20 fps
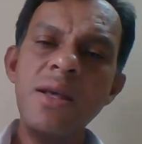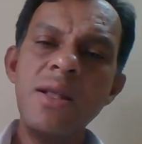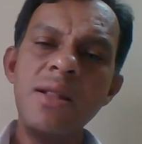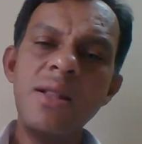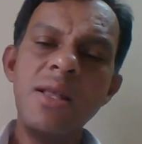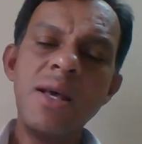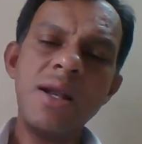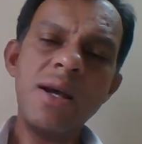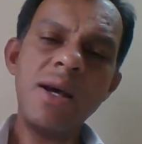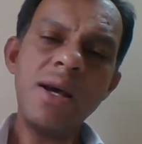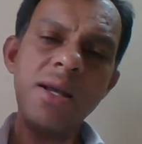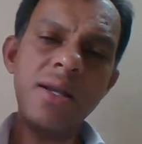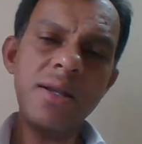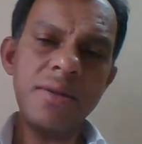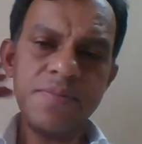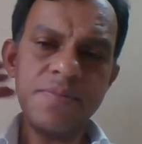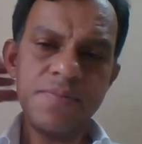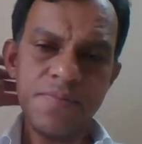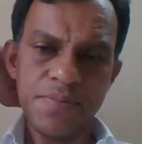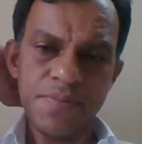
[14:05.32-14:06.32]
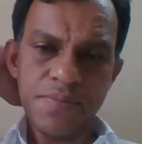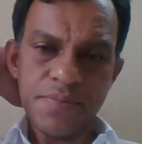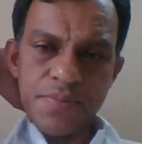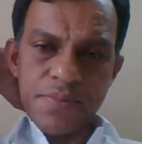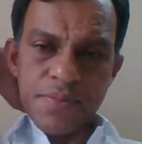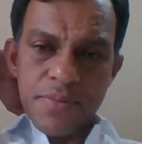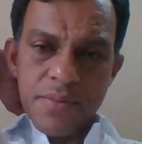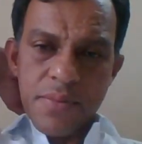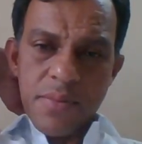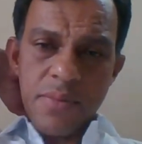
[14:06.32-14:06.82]
there are
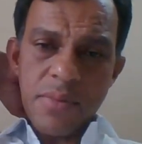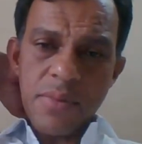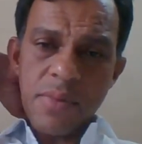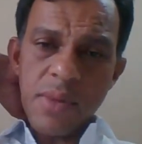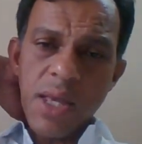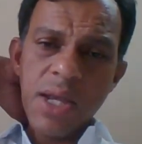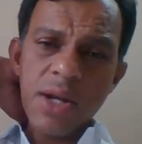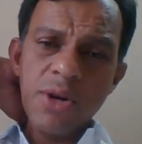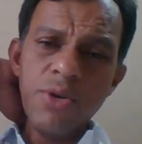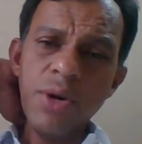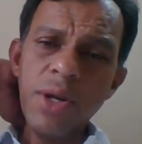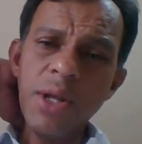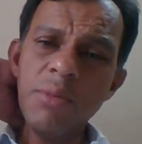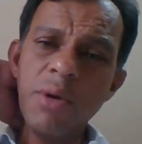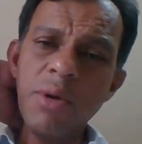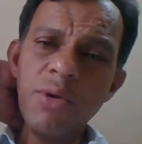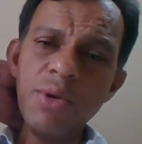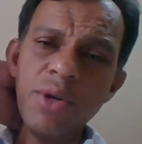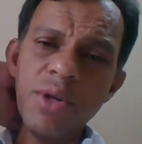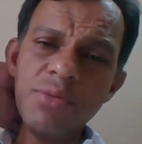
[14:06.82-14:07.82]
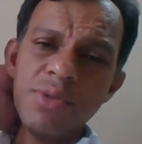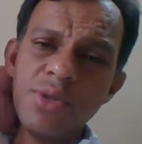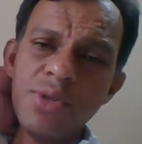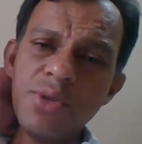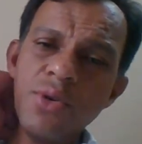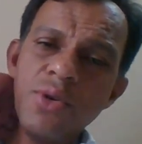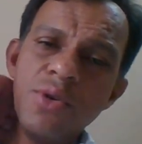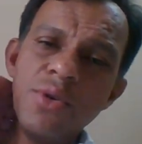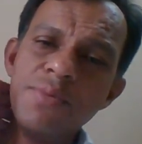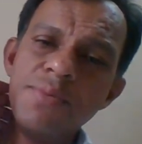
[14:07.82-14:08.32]
a good amount of
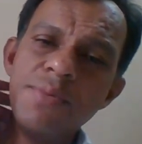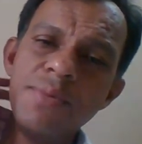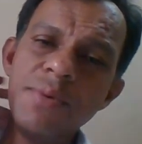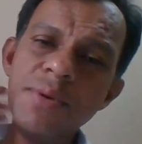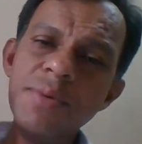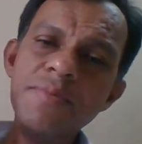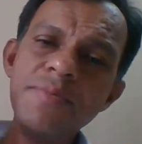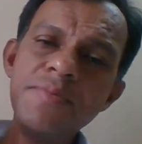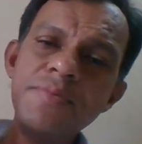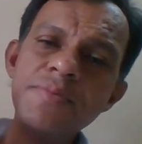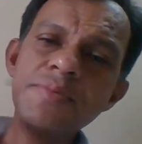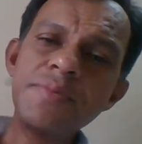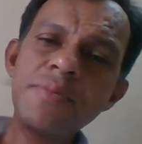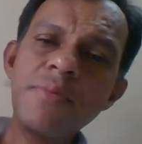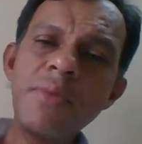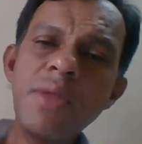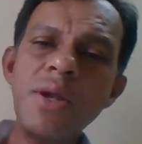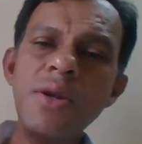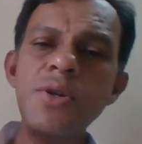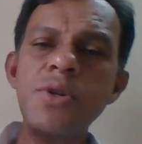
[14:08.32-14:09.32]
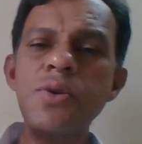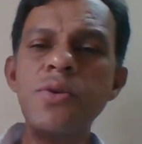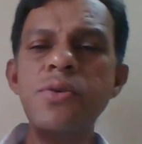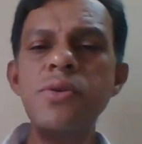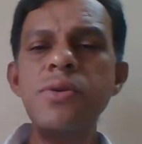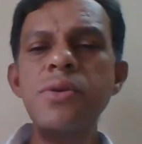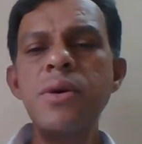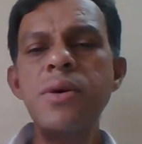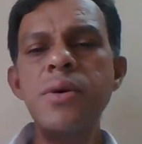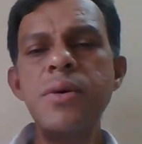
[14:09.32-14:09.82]
scope
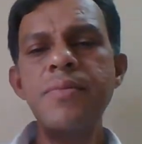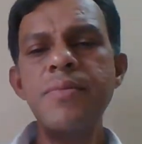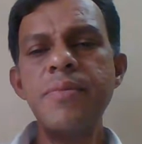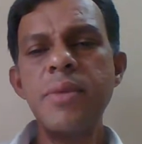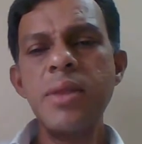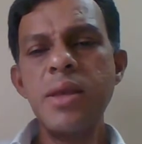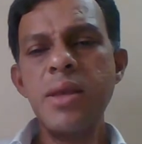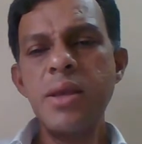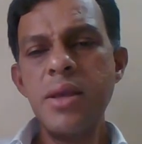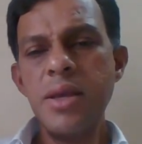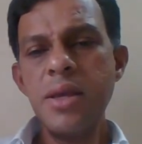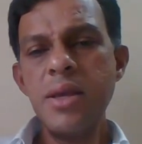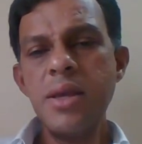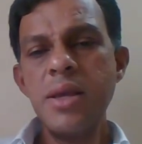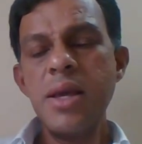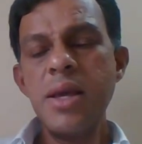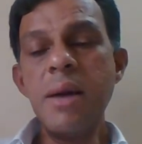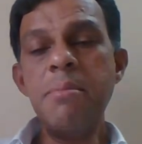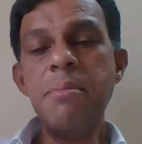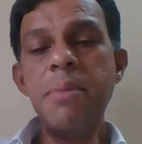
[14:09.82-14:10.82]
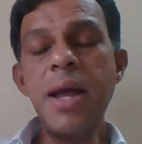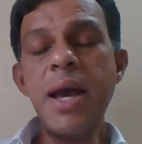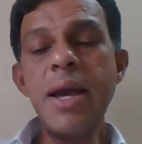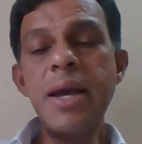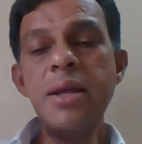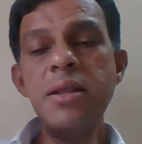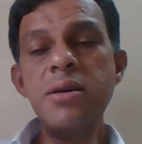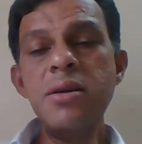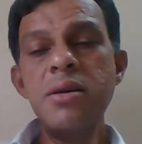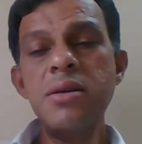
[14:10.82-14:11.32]
to
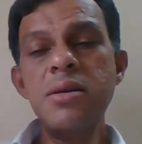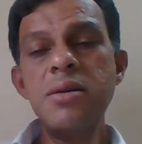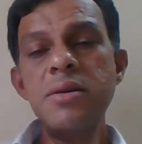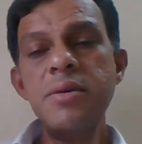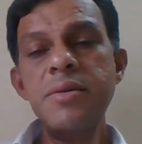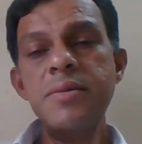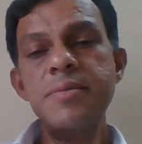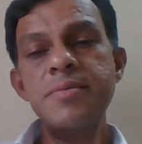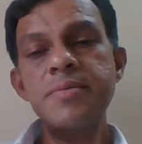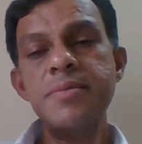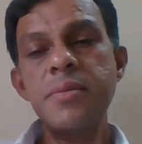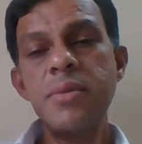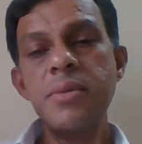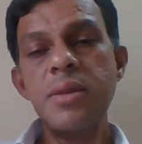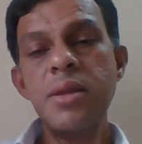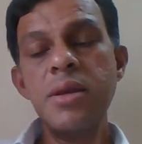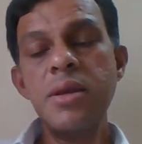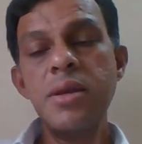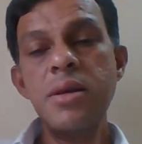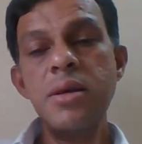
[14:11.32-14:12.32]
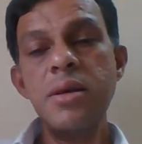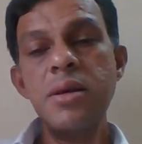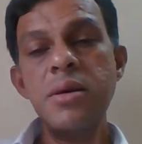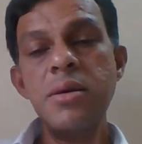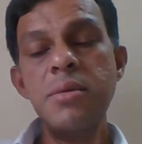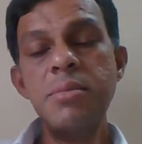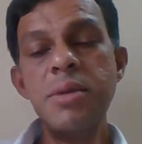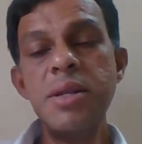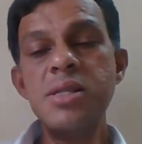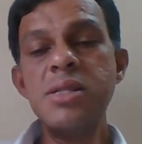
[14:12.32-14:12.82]
apply the
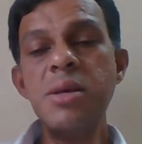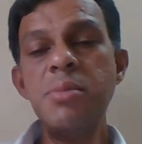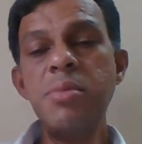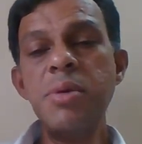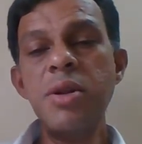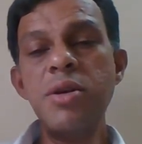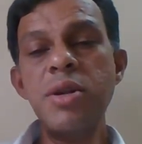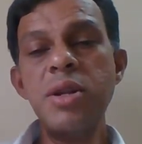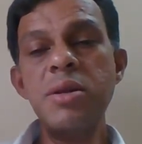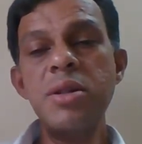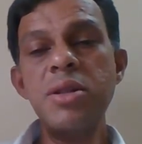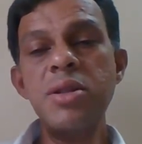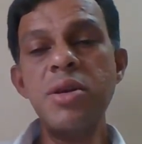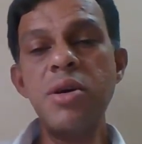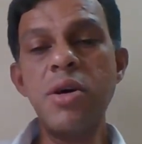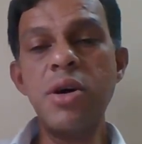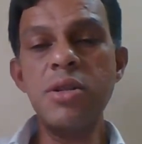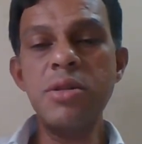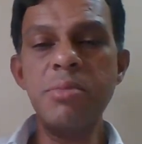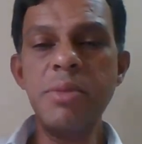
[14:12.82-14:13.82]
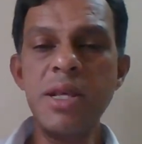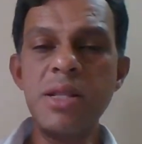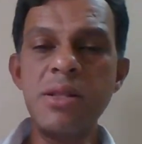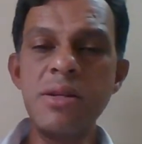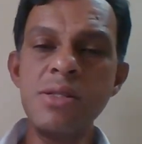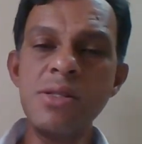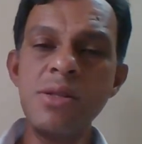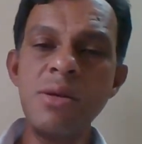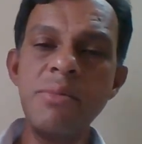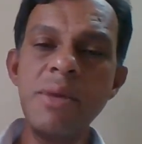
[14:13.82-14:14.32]
principle or the
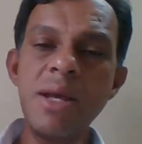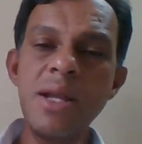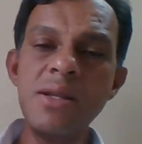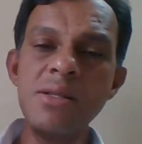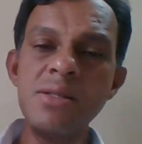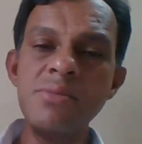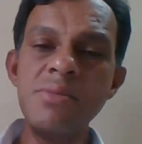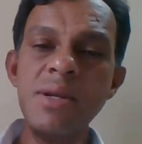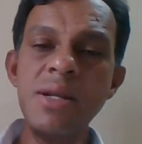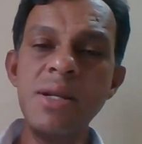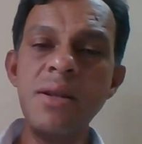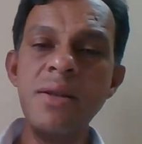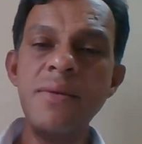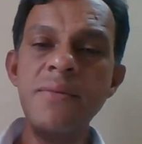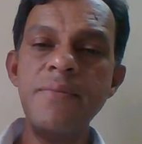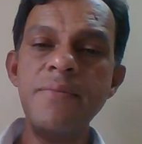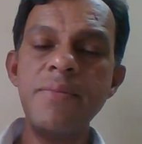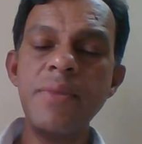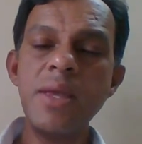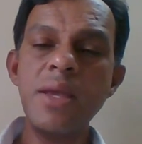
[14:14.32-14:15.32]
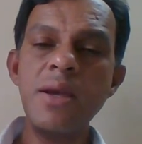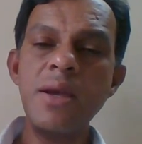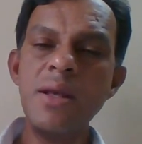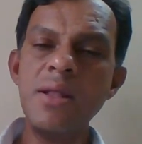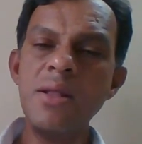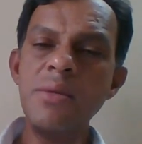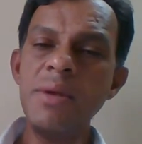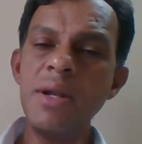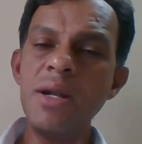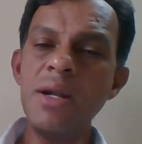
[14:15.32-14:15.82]
methods of management in
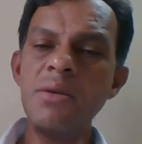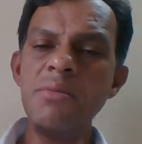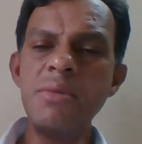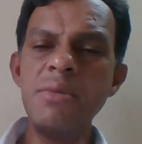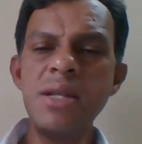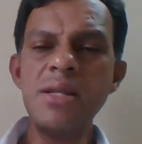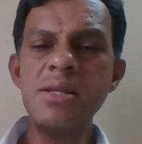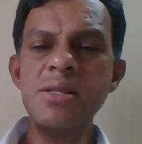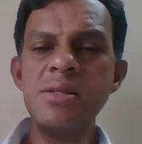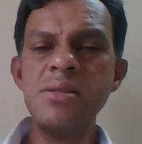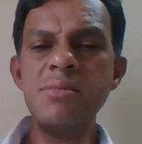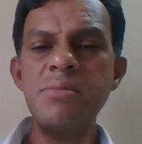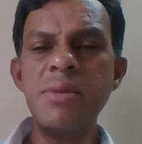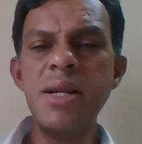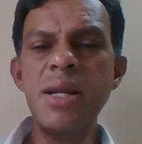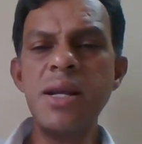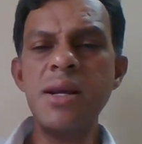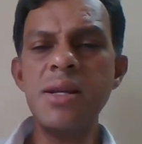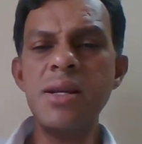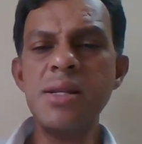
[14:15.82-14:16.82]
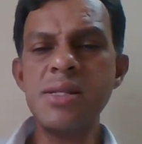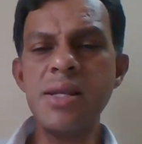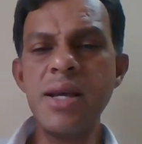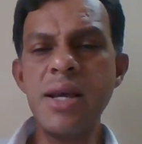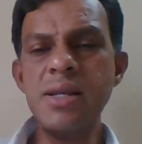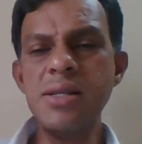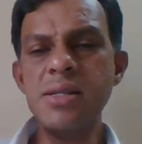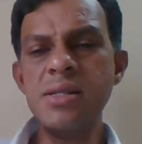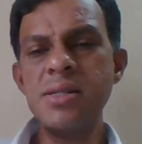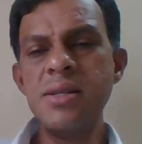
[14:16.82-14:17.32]
the field of medical
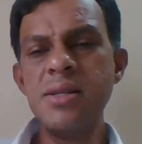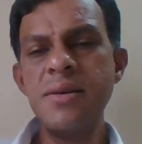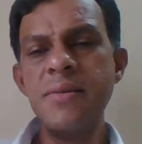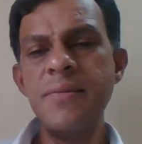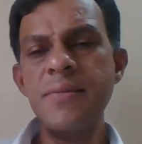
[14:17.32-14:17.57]
science,